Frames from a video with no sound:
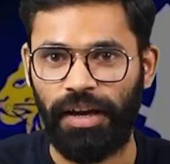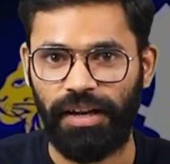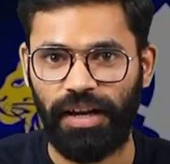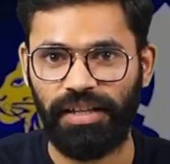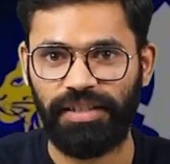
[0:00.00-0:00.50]

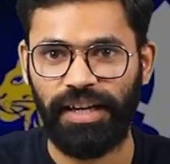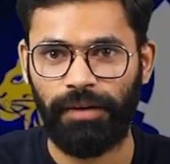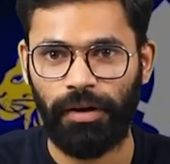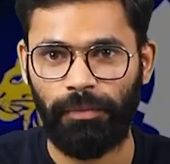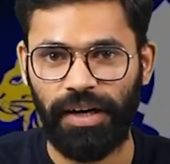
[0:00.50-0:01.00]
In a recent
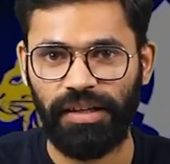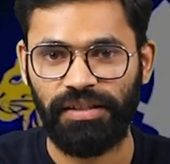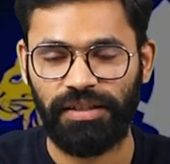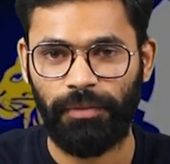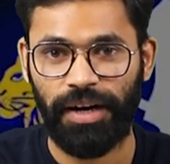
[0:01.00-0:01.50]
development,
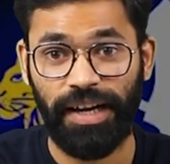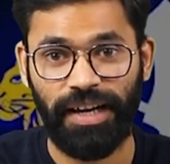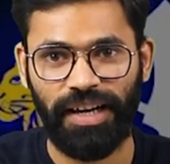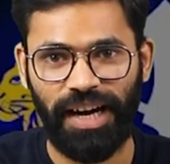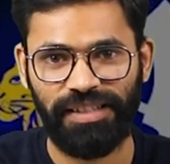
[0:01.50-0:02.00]
some
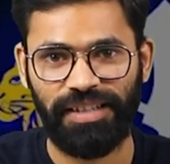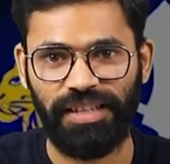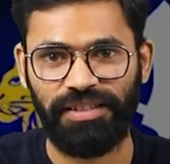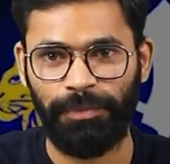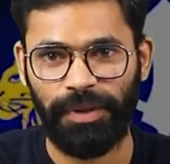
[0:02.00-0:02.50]
radical
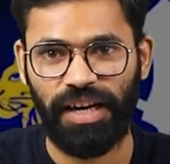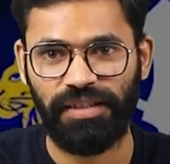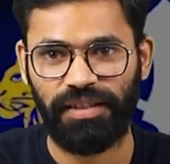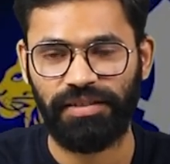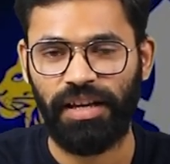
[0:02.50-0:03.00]
Khalistani
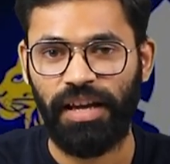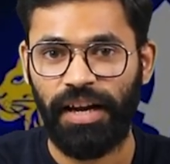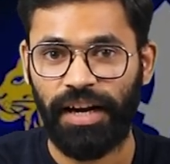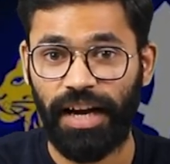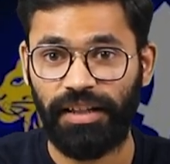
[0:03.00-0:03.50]
sympathizers
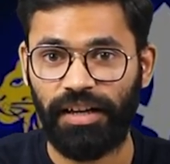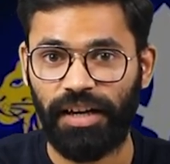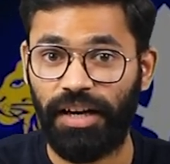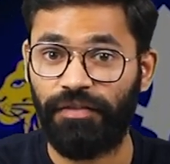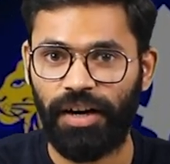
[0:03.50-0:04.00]

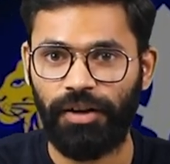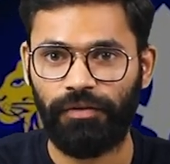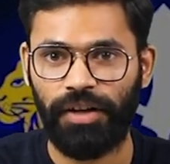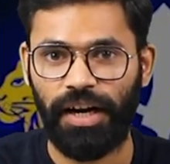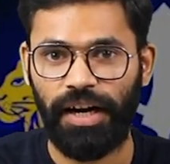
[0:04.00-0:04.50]
gathered in front
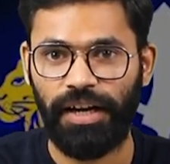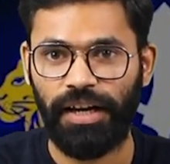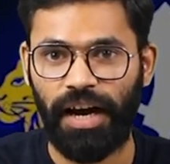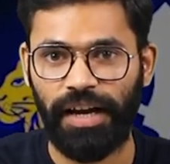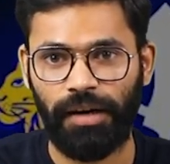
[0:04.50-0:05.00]
of the
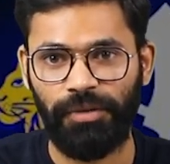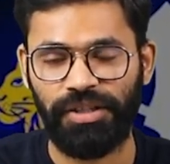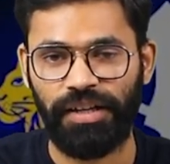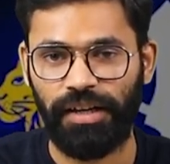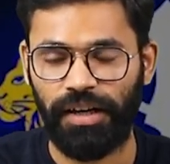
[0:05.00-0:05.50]
Indian High
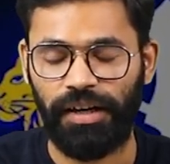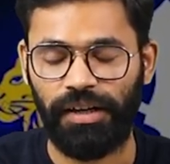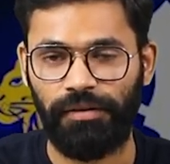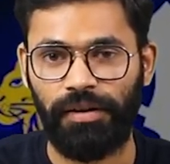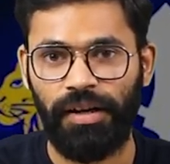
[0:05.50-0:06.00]
Commission in
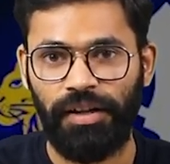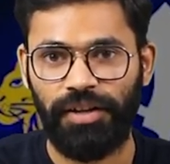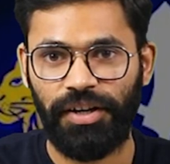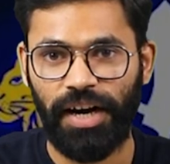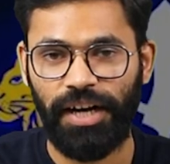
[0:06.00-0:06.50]
London.
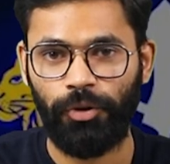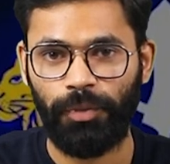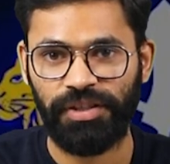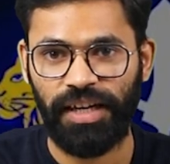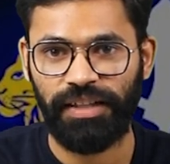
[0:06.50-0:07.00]
They tried to
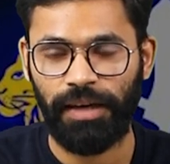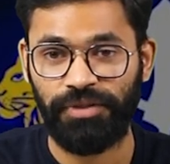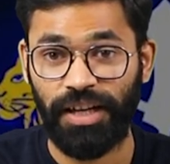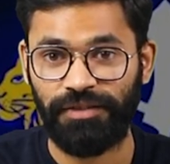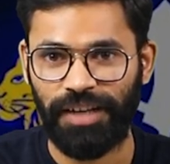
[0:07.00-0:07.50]
present
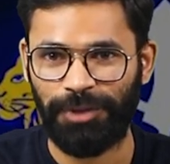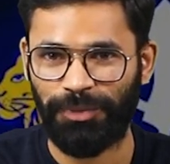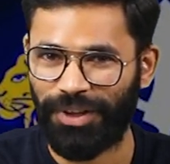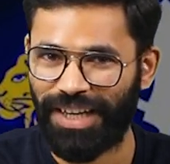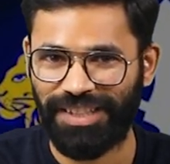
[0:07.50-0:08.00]
themselves as
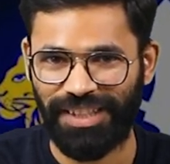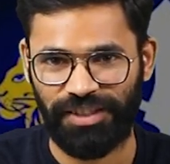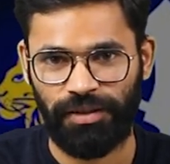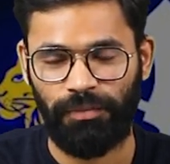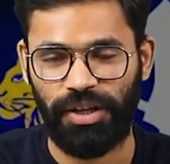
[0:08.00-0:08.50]

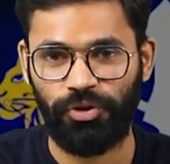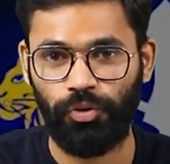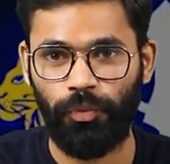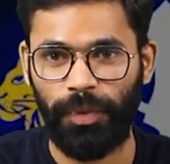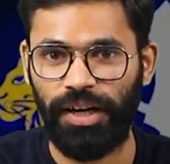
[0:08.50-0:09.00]
protesters, but
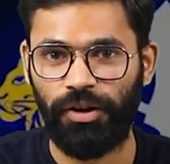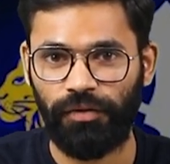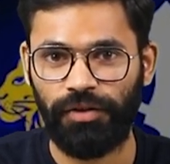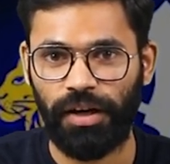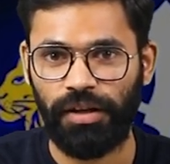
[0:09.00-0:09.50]
soon peeled
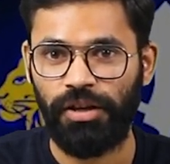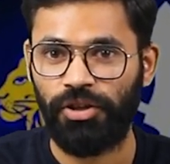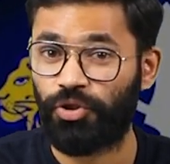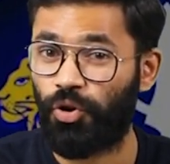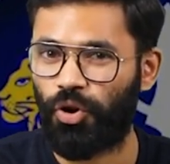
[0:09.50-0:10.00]
off the
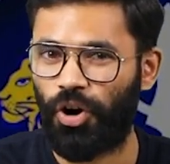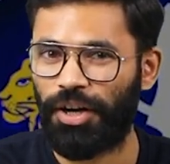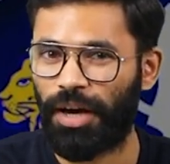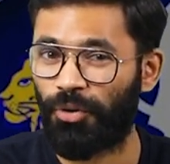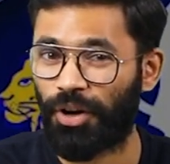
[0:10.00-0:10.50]

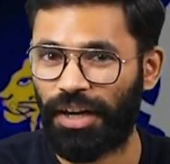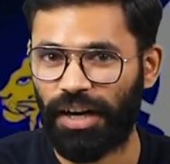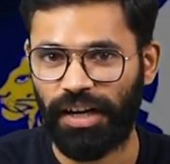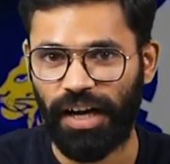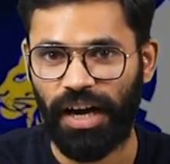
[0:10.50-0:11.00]
so-called
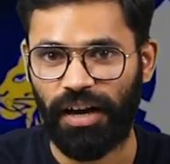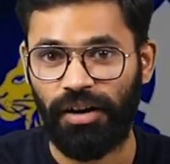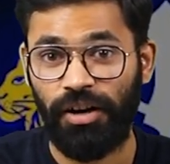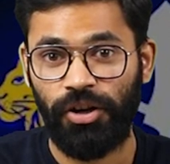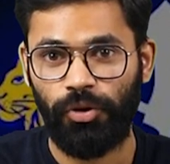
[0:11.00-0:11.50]
democratic attire
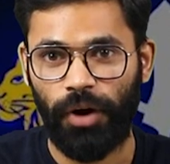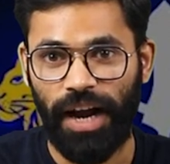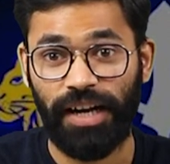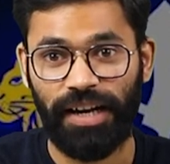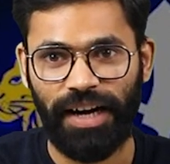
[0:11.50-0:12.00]
to
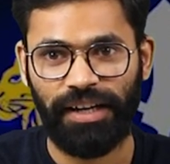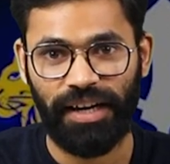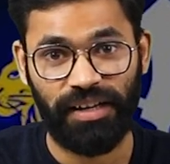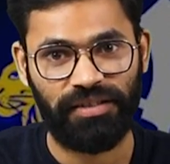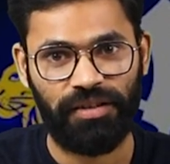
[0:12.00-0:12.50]
act like
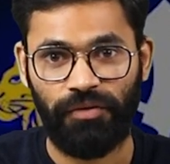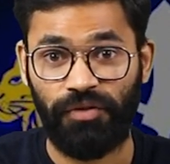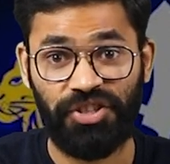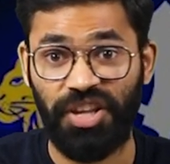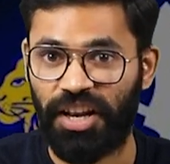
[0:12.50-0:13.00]
terrorists,
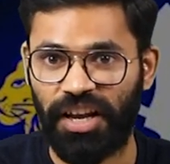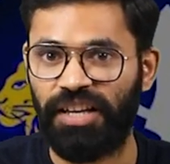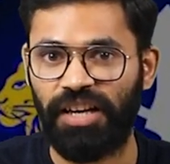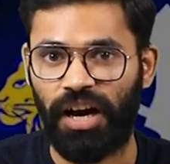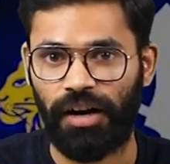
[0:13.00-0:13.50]
which they
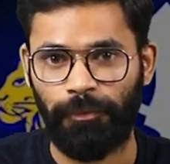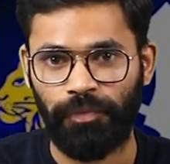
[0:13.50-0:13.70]
really are.